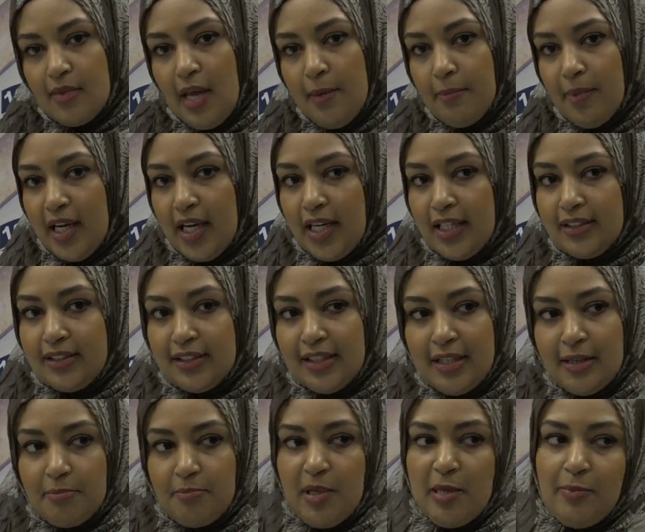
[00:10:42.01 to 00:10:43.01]
but
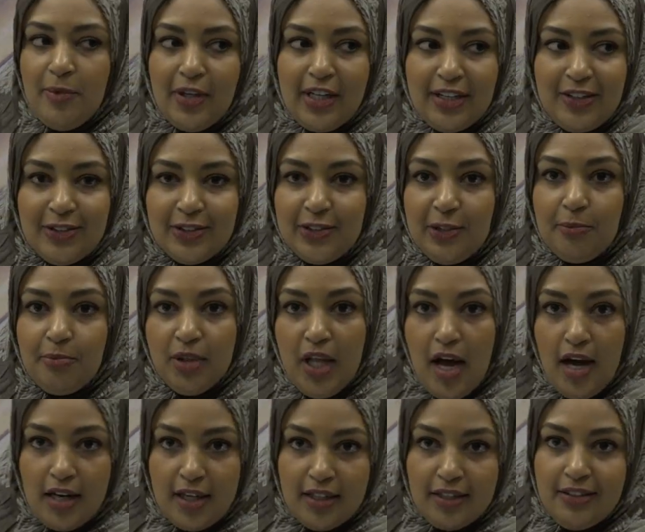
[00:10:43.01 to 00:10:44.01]
people can also
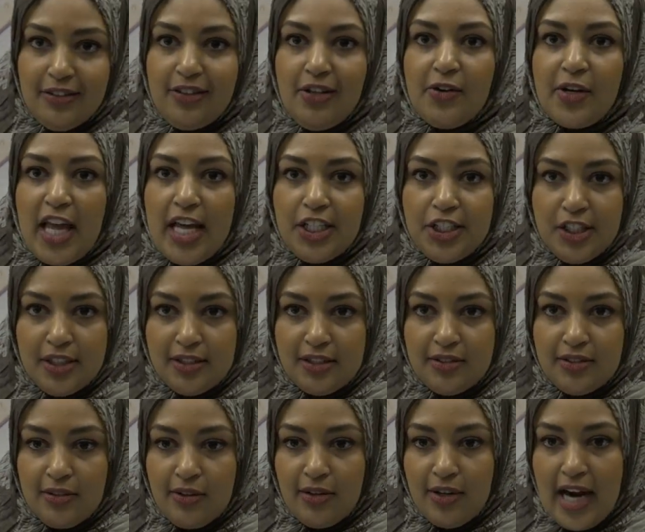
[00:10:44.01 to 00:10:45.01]
block
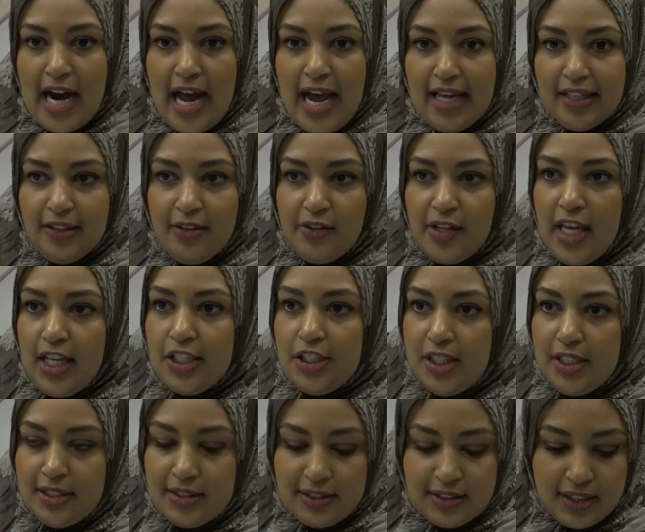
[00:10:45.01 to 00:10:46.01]
locations or add
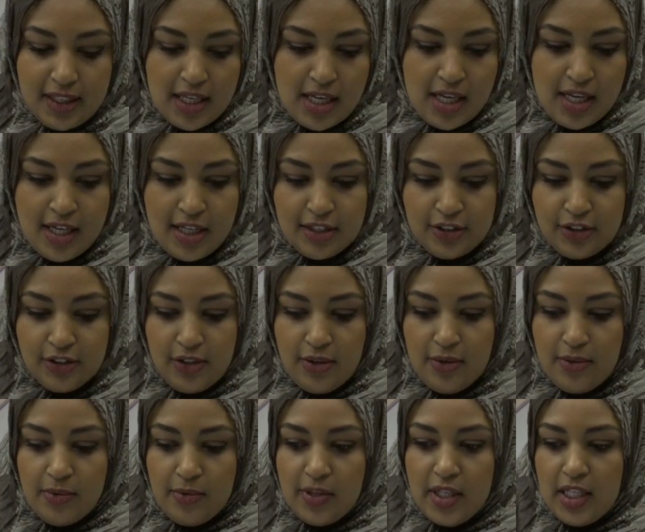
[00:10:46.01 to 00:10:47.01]
locations,
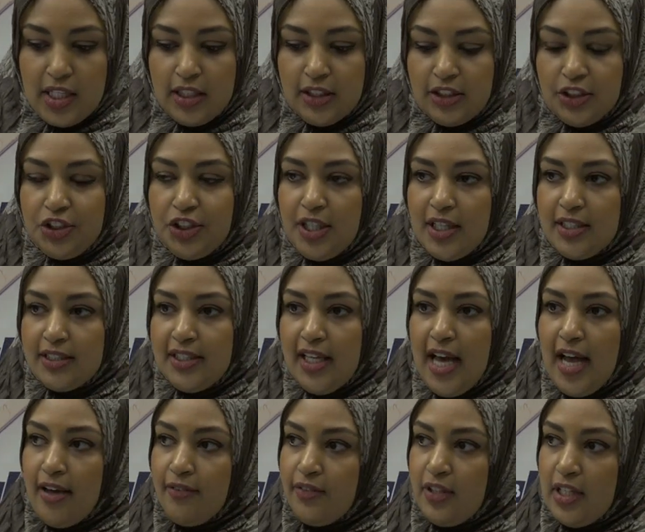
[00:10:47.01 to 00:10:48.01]
so just
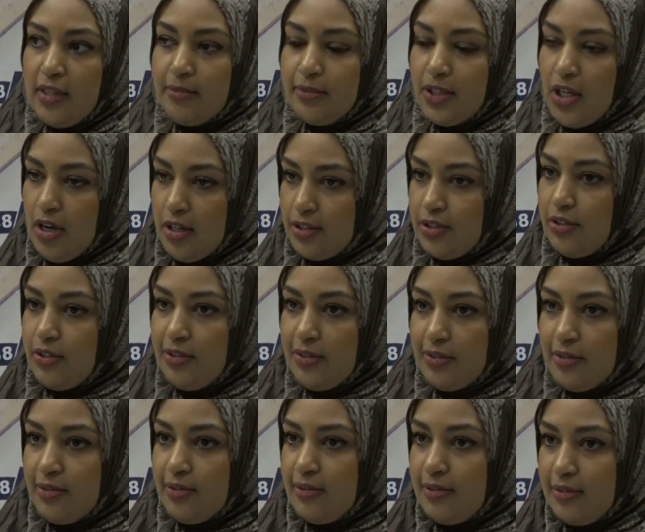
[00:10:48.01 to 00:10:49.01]
have them talk to
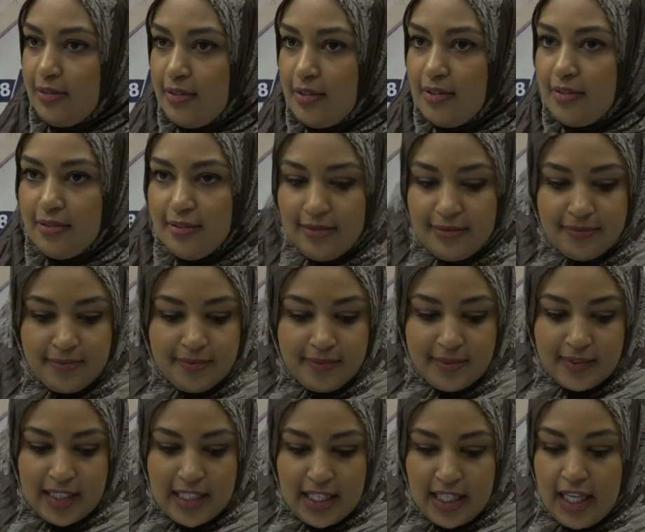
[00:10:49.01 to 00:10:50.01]
you.
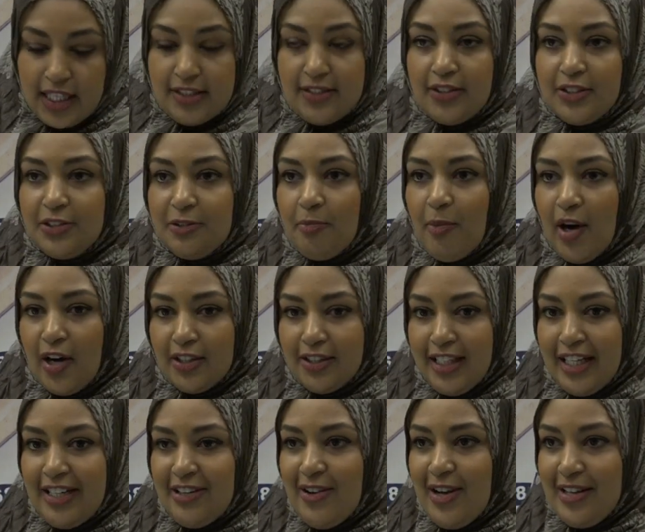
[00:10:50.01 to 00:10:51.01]
Kids are smart.
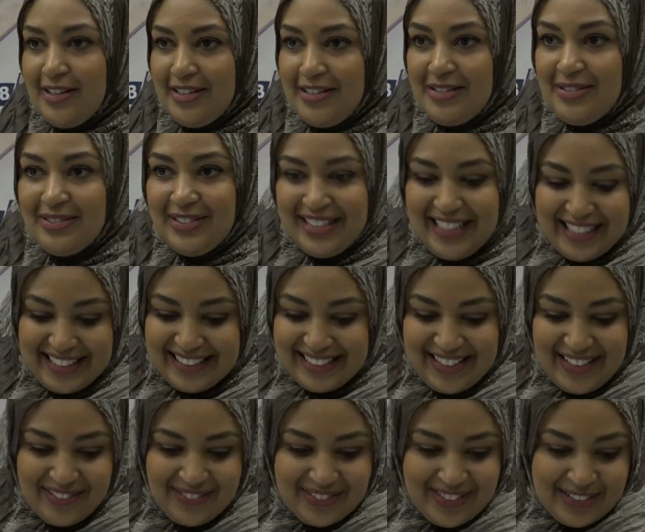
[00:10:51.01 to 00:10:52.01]
They know how to use this
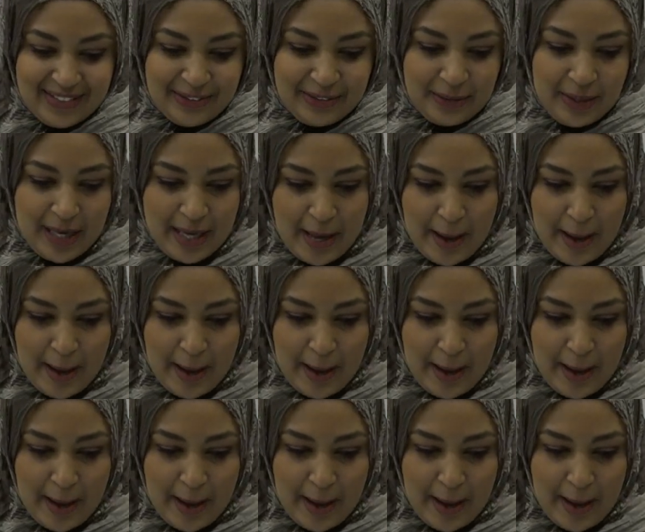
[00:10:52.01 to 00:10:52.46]
stuff too.